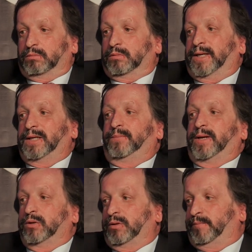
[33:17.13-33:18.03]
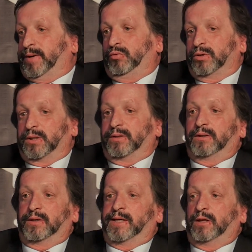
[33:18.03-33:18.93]
taking place on the payroll side,
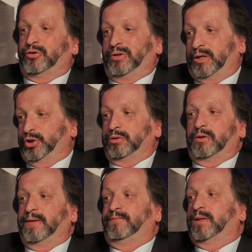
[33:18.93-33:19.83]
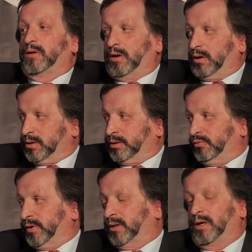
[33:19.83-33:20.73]
that the calculations are in fact
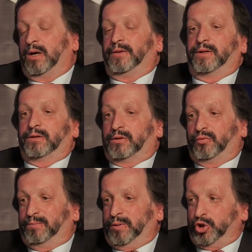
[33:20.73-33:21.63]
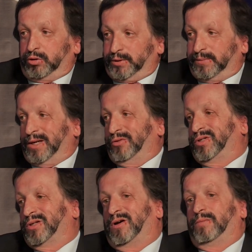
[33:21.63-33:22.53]
correct, that the correct pension
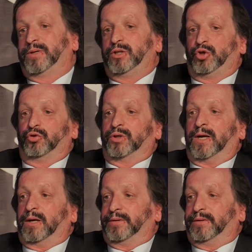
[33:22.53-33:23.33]
salaries are being used,